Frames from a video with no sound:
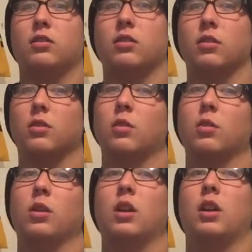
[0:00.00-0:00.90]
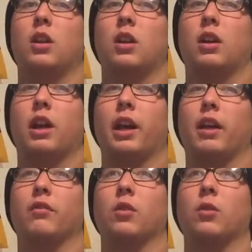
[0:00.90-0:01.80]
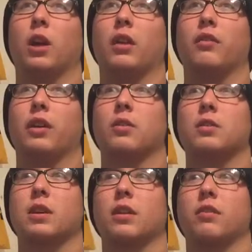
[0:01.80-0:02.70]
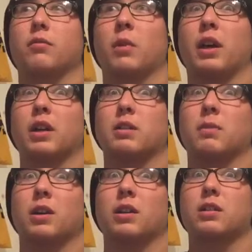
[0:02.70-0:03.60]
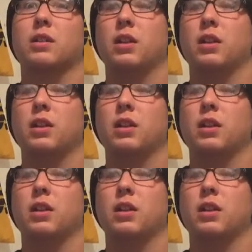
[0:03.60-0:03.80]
so I have no life outside of my Xbox.